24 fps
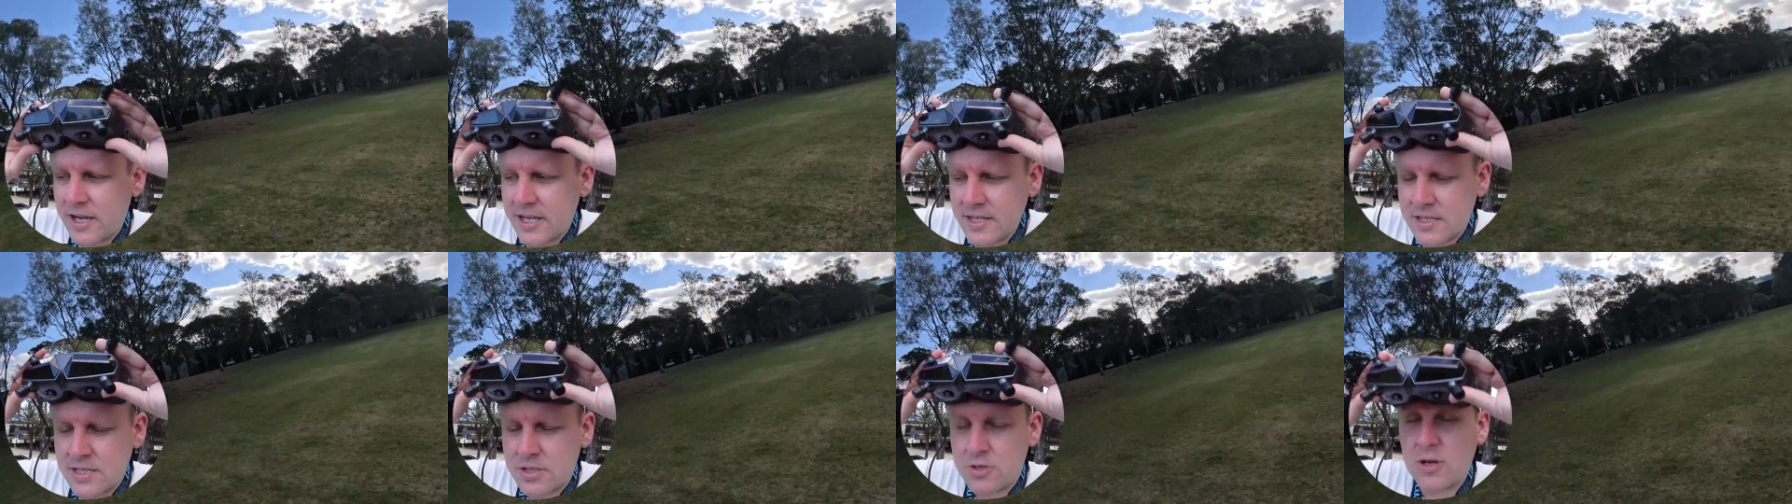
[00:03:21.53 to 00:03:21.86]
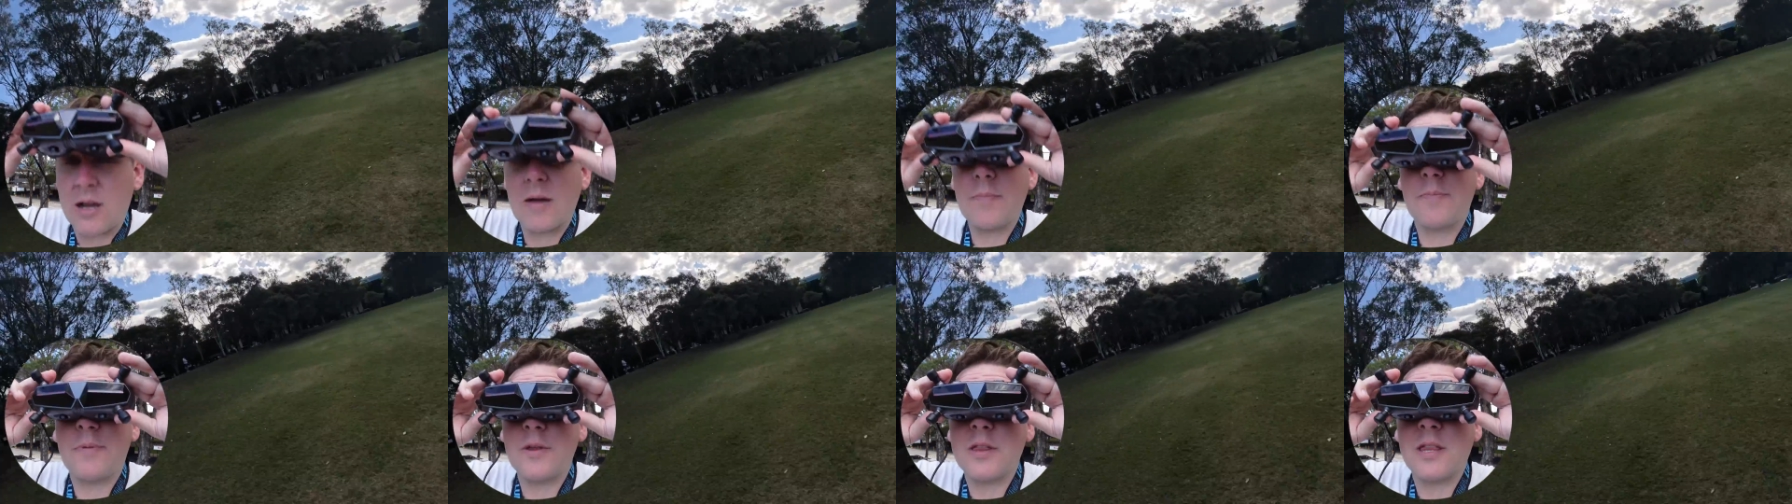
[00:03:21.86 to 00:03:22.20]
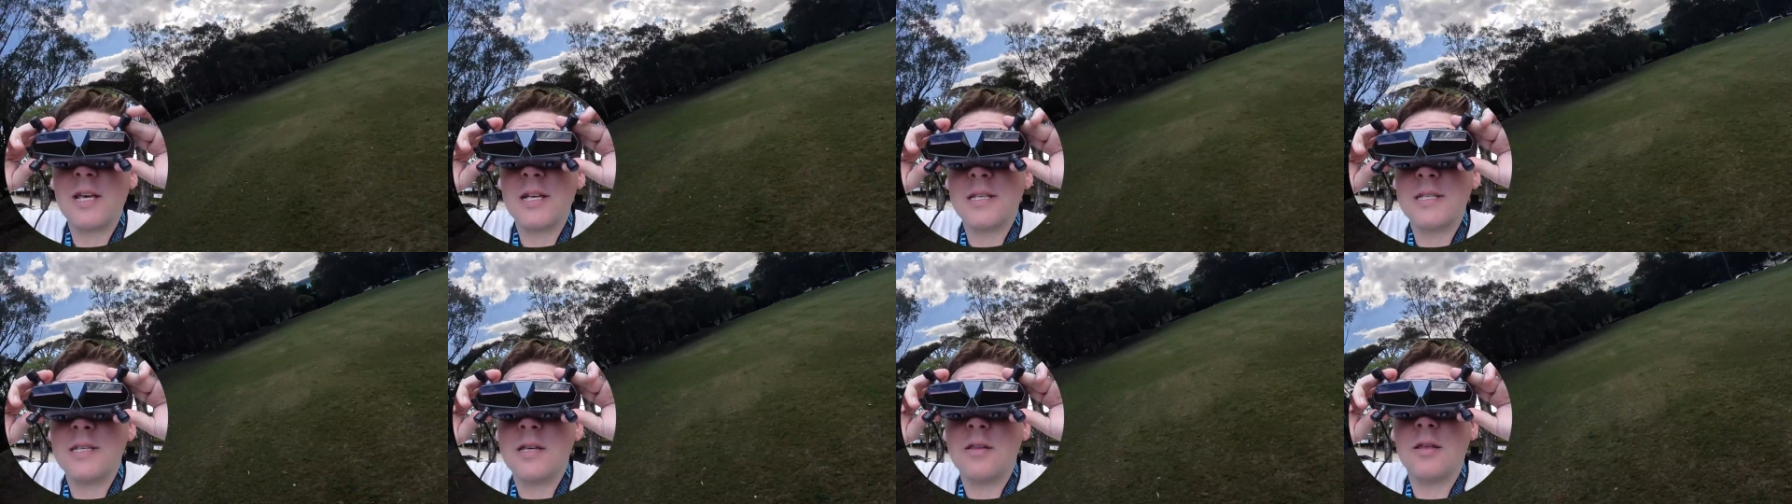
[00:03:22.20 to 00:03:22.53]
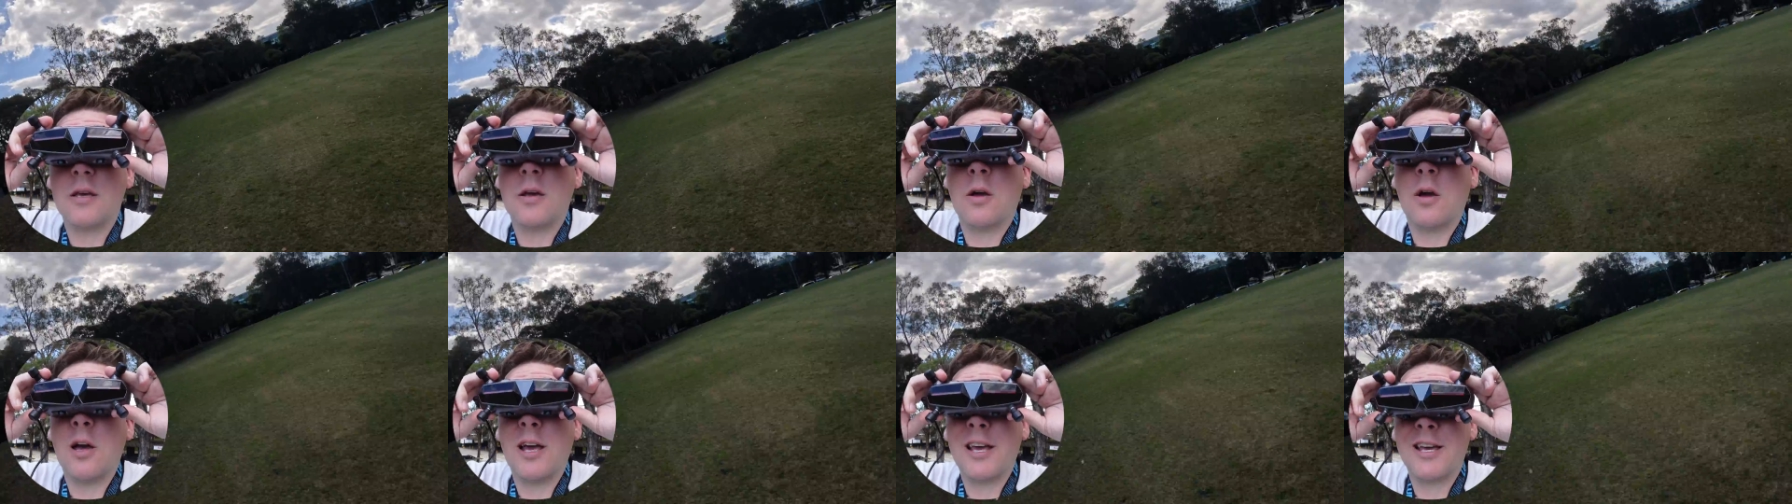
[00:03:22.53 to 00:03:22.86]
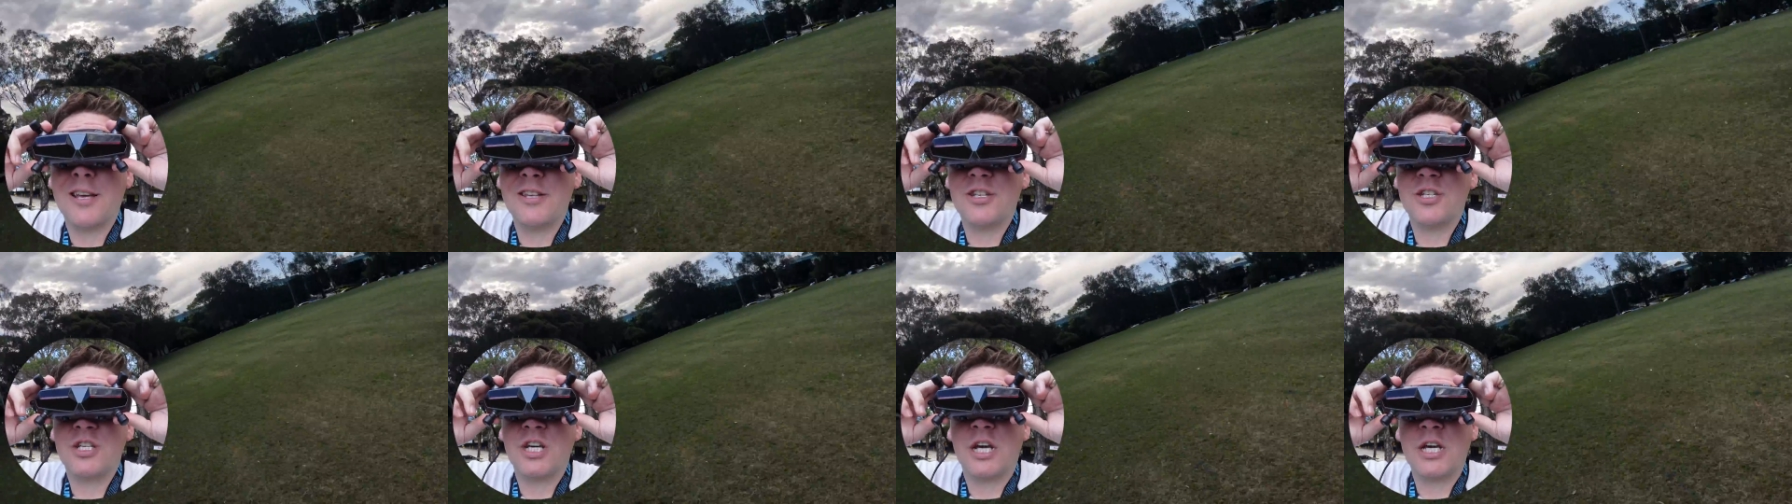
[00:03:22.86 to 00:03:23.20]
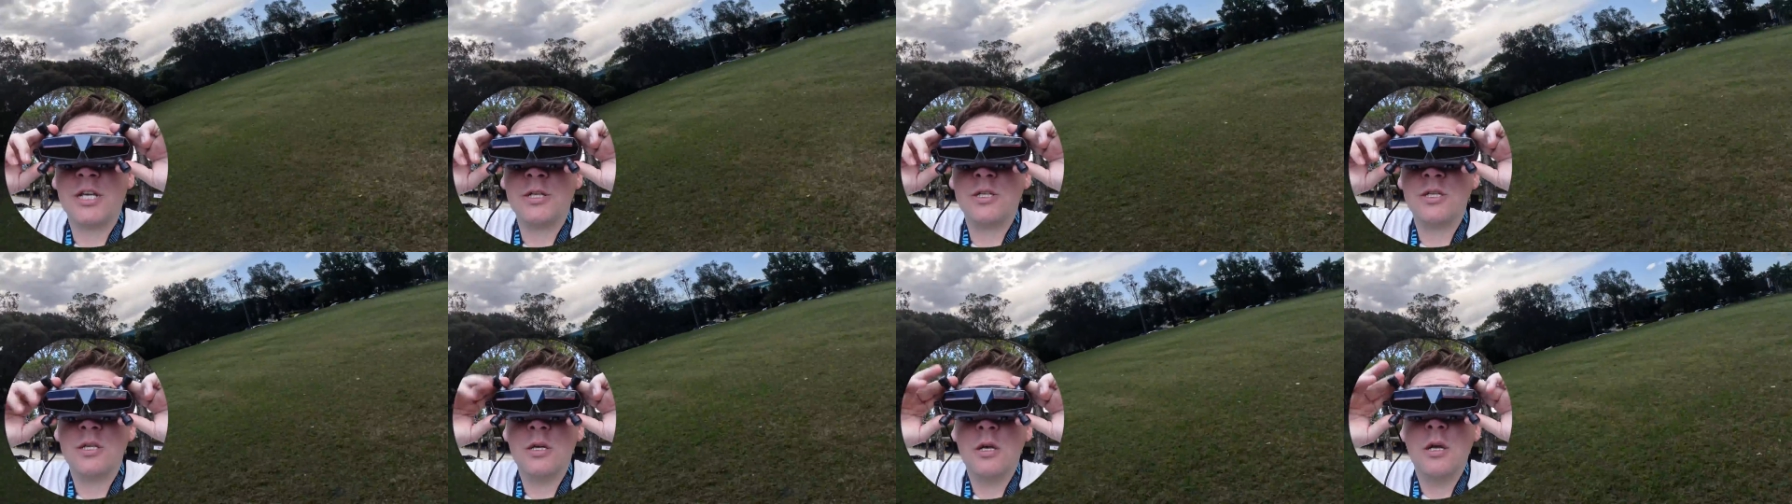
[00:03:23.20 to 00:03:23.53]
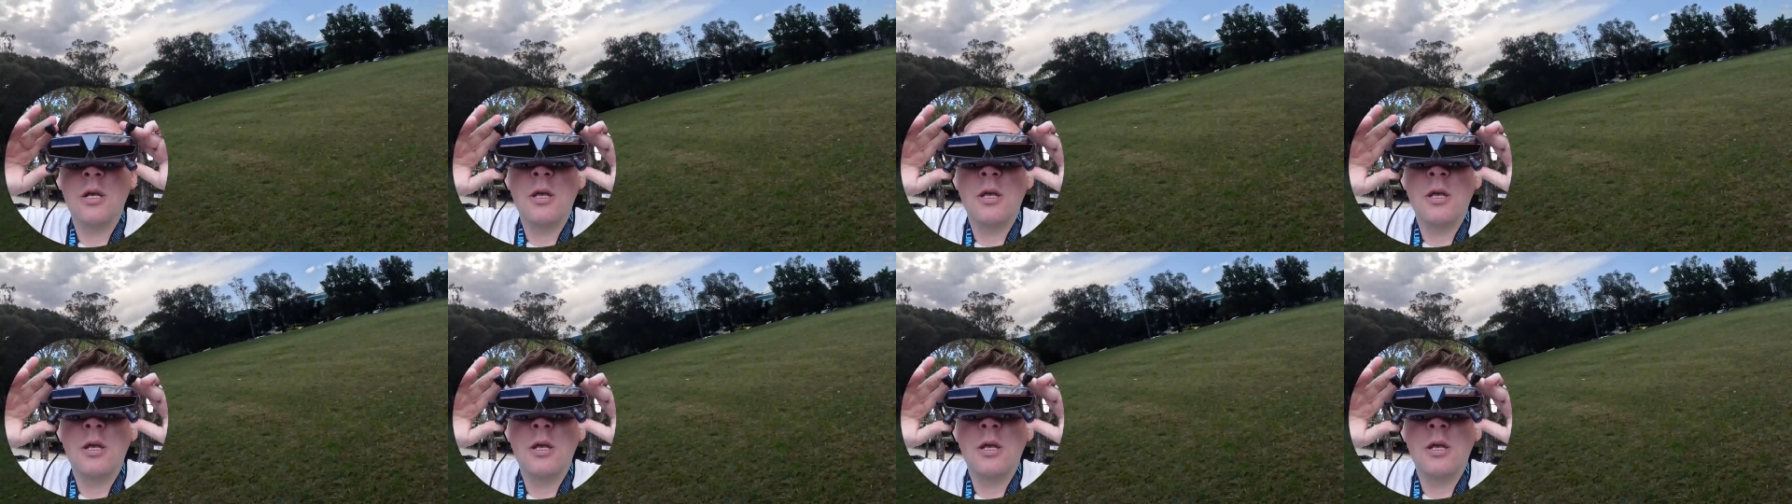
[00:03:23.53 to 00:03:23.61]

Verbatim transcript: head strap, but that's something I can change.